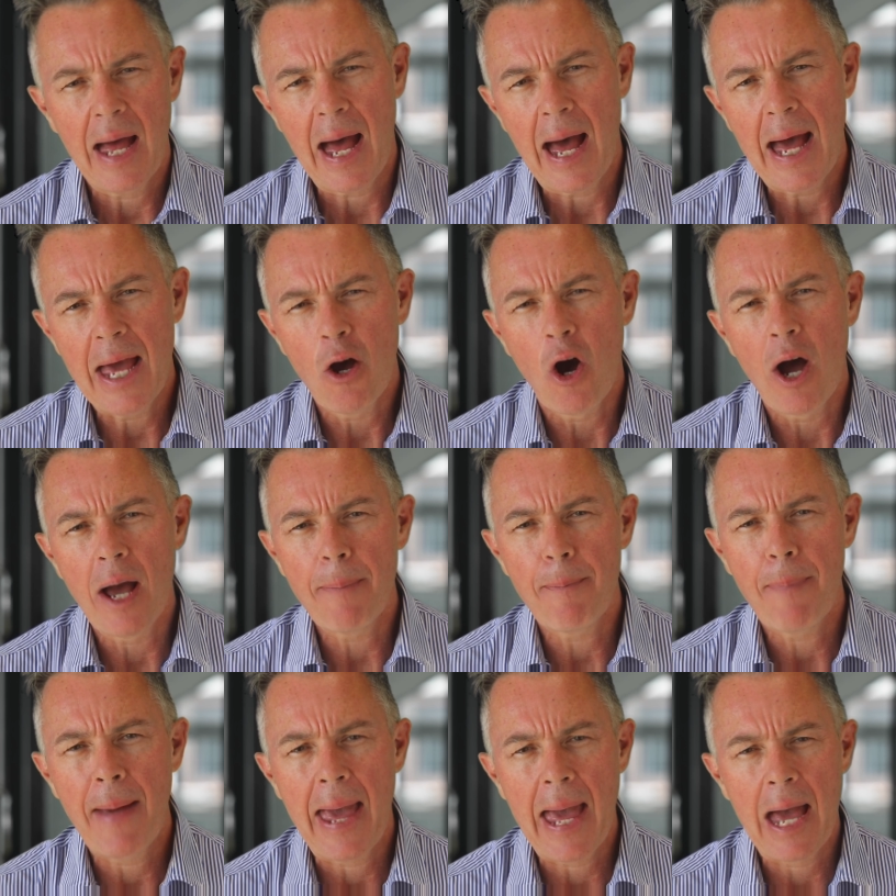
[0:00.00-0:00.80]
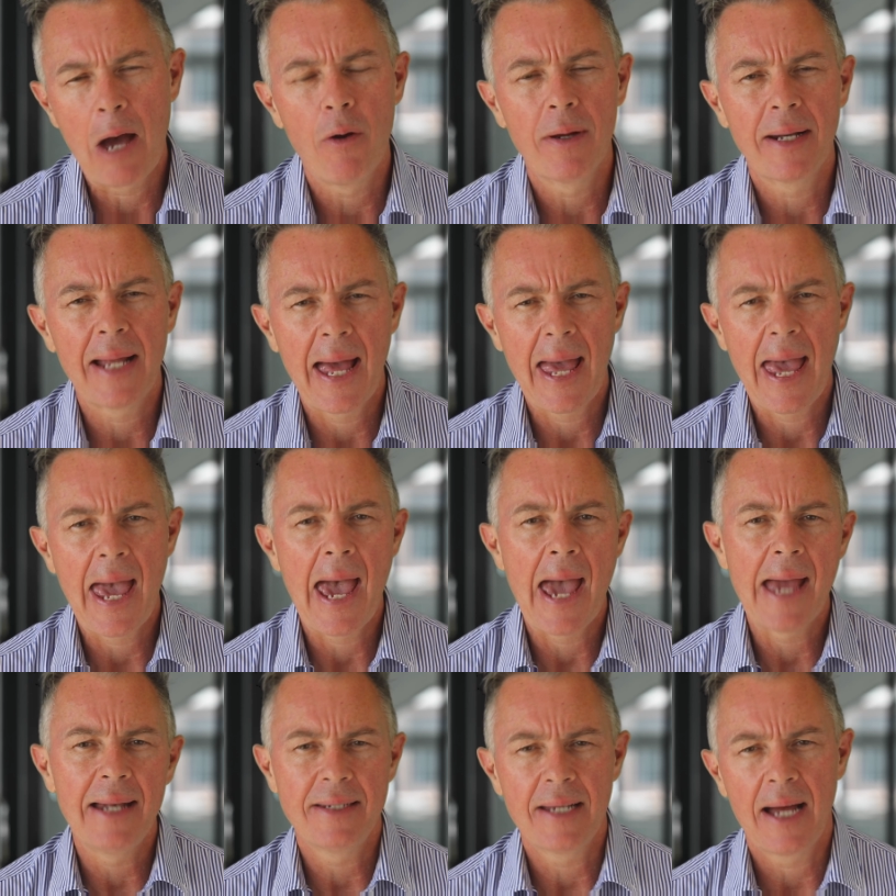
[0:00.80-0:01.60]
AI-powered
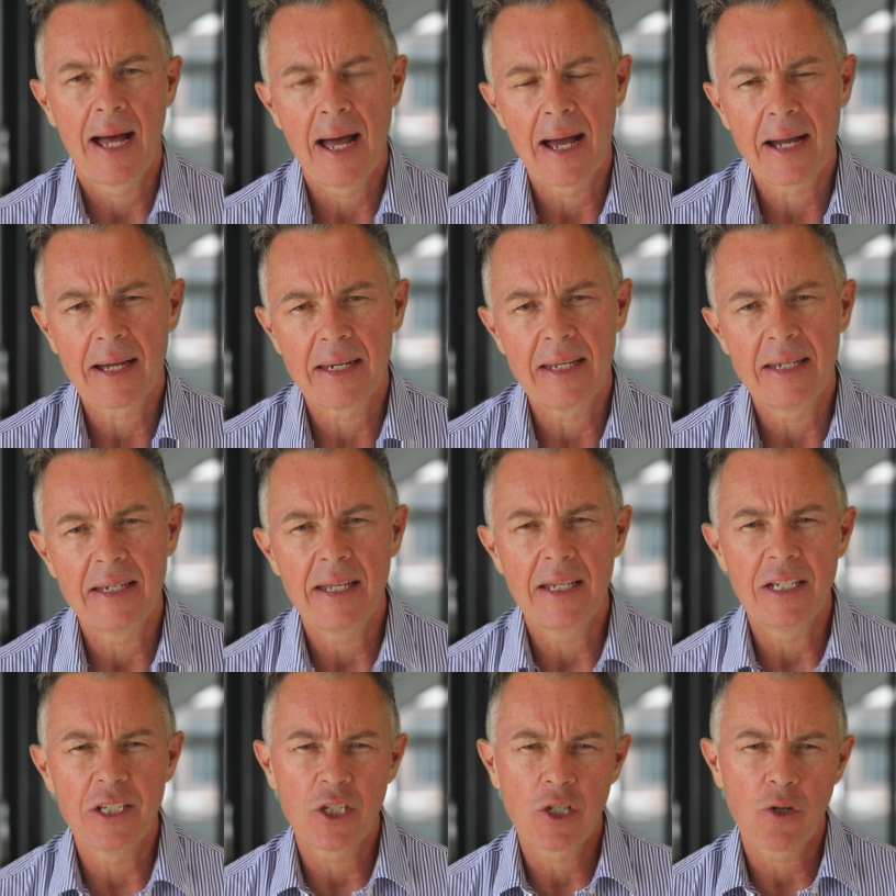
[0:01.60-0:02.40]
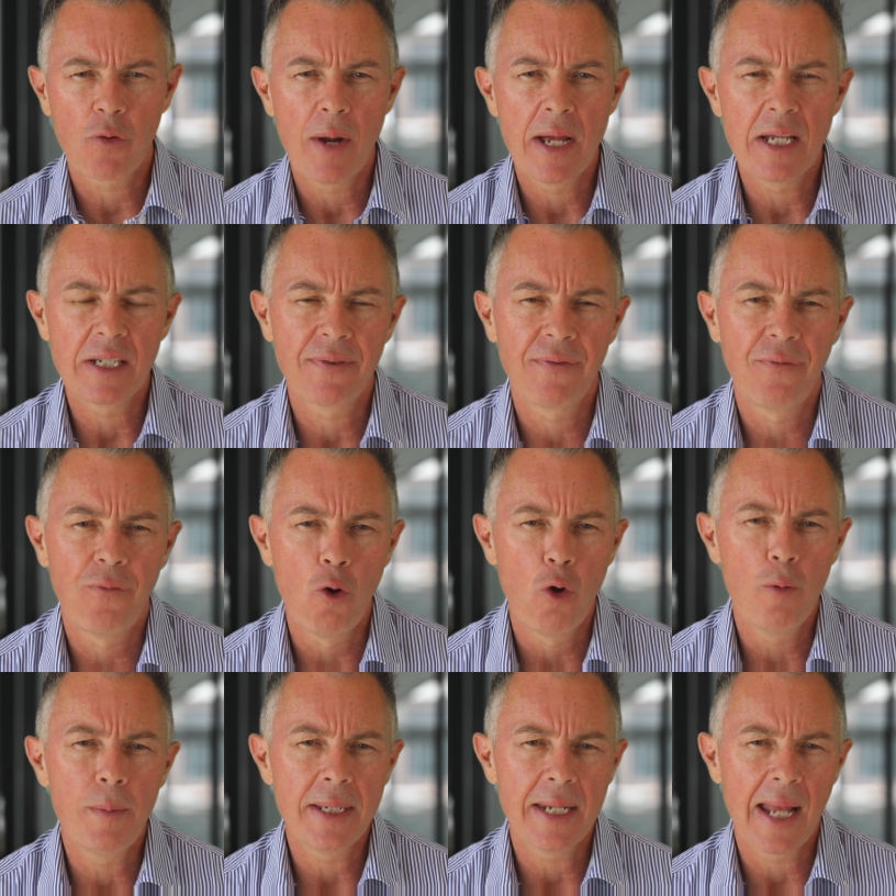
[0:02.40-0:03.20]
ad targeting is
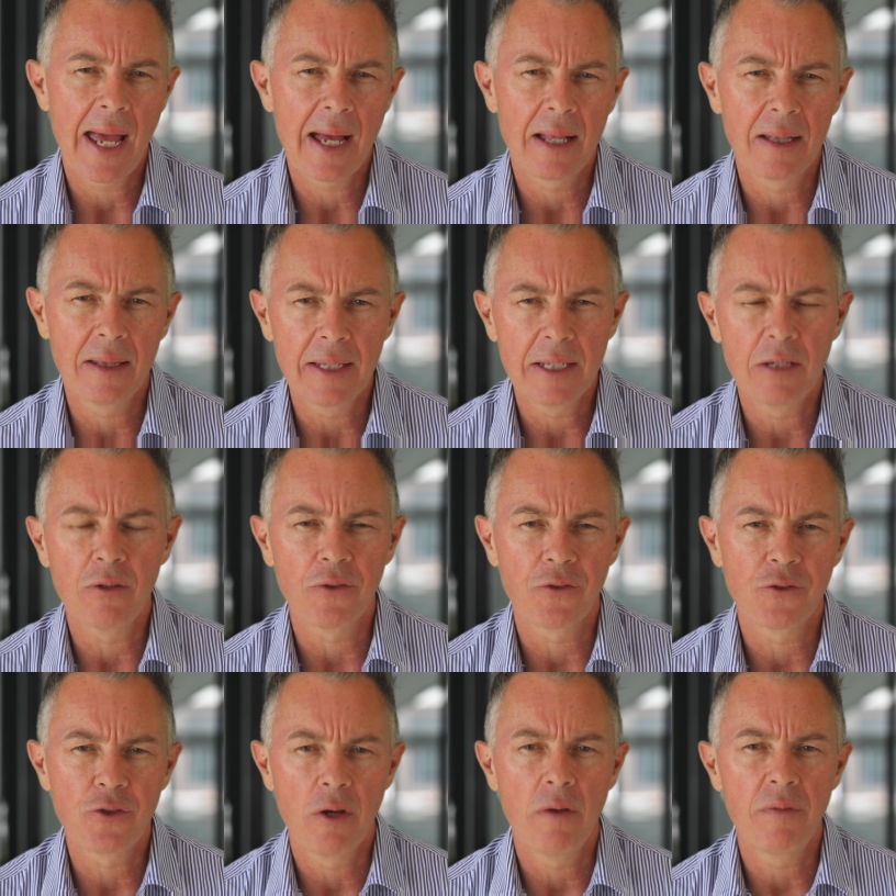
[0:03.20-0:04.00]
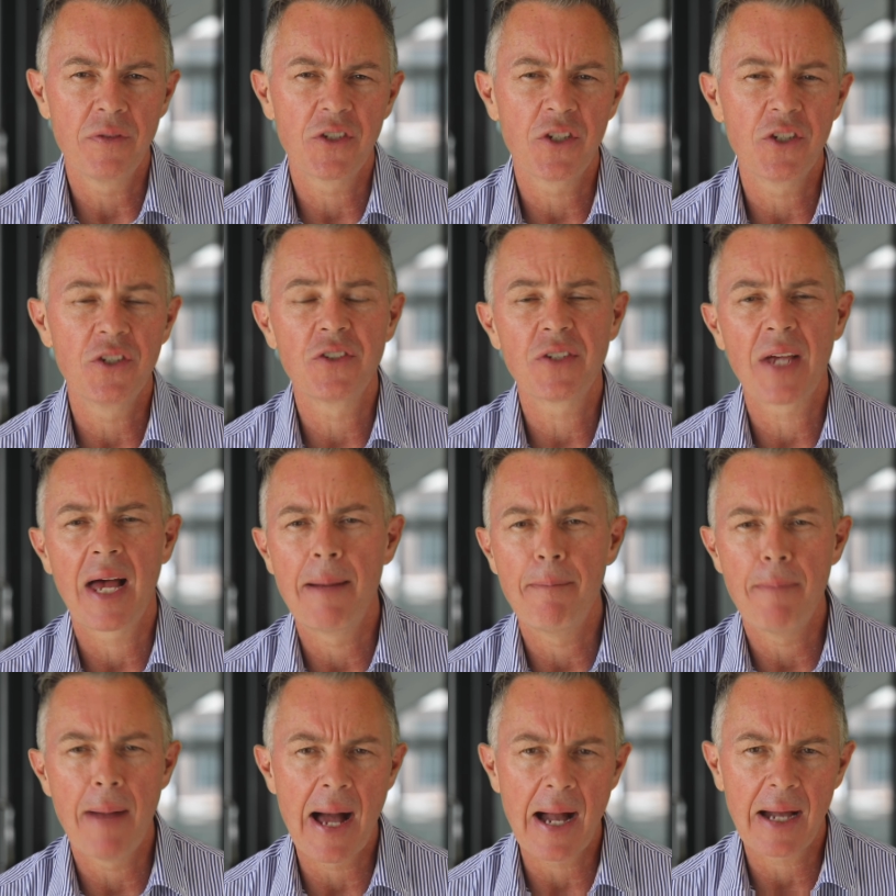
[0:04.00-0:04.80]
transforming how legal services
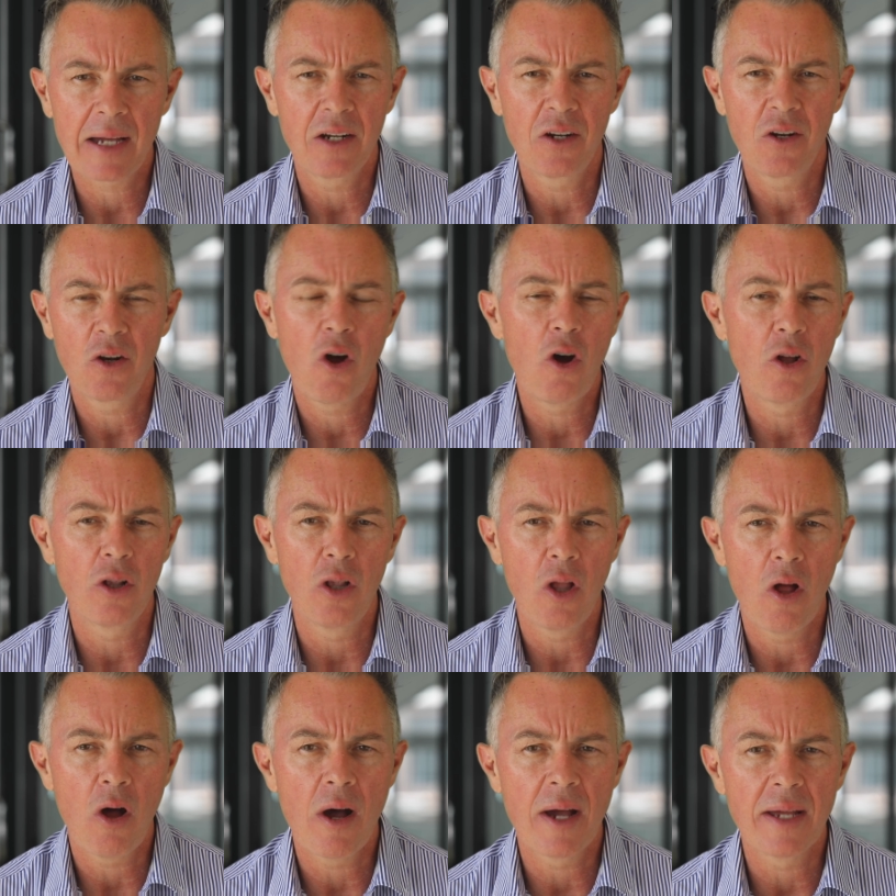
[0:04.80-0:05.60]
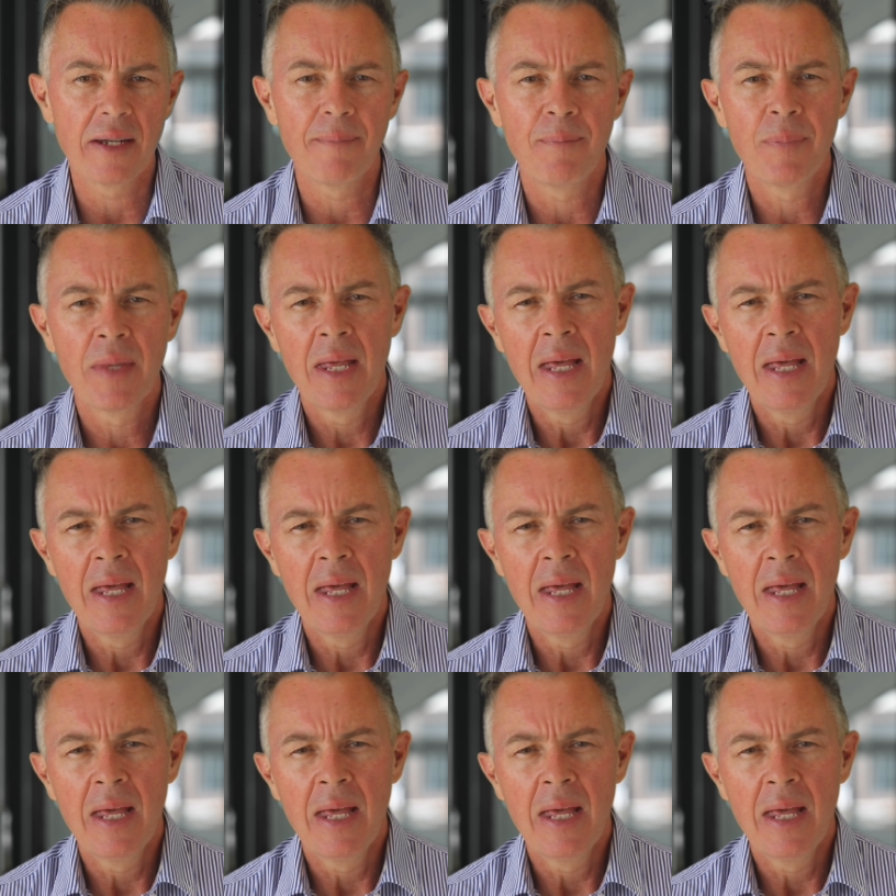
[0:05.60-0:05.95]
are marketed online.